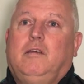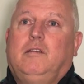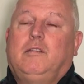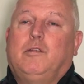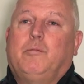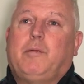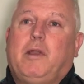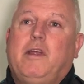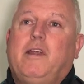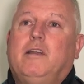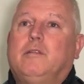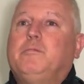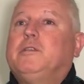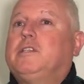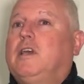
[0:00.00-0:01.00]
the player
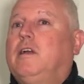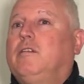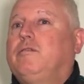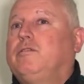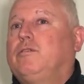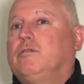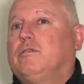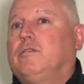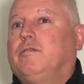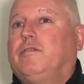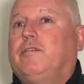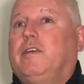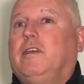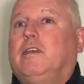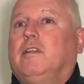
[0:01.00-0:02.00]
himself doesn't
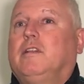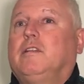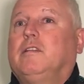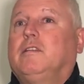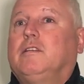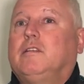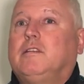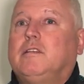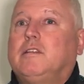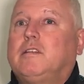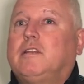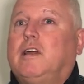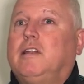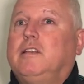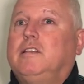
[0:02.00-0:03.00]
feel
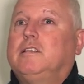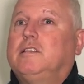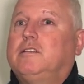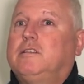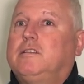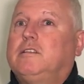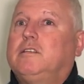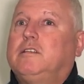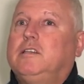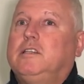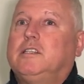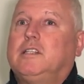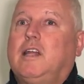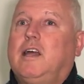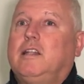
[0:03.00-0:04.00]
that he's
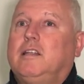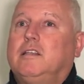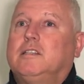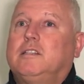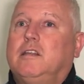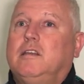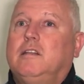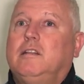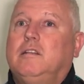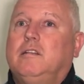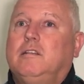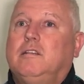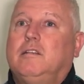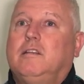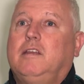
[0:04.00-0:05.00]
standing still.
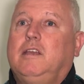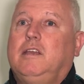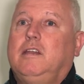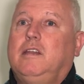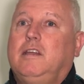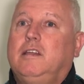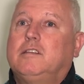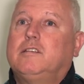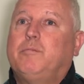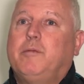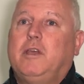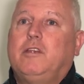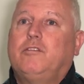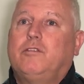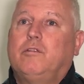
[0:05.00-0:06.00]
He needs to
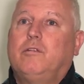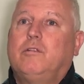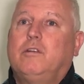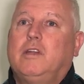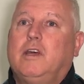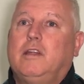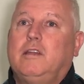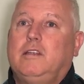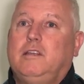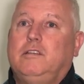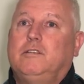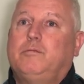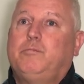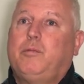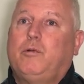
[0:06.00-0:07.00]
make sure that
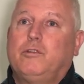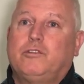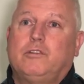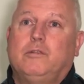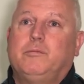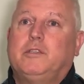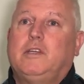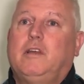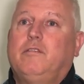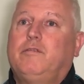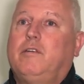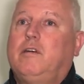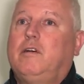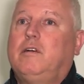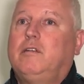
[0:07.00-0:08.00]
he's pushing himself
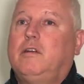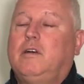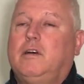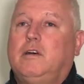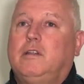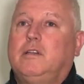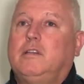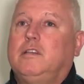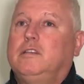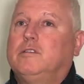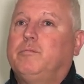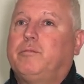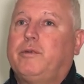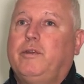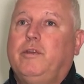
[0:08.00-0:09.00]
on, he's
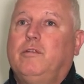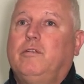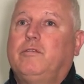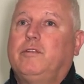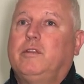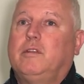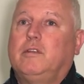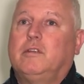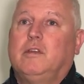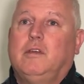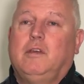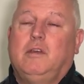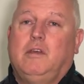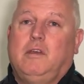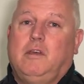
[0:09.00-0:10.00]
improving.
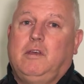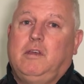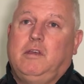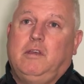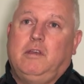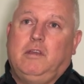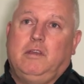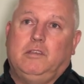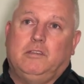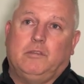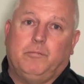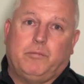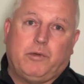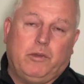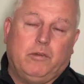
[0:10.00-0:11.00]
He's
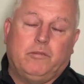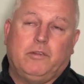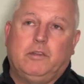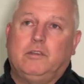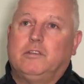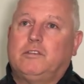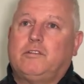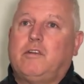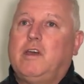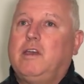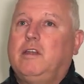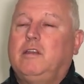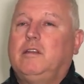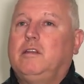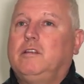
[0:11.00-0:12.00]
improving in his
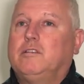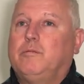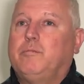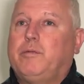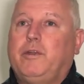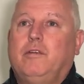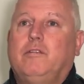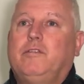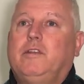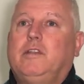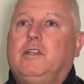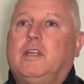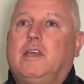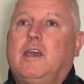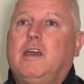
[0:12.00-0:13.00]
training, he's improving in
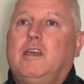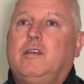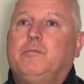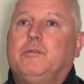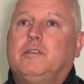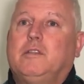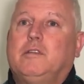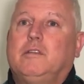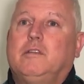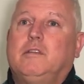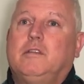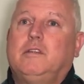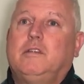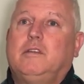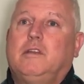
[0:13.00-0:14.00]
the games, and,
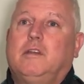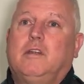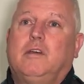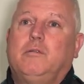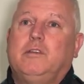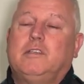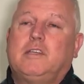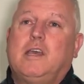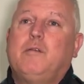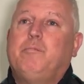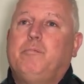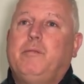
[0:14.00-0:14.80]
you know, he's getting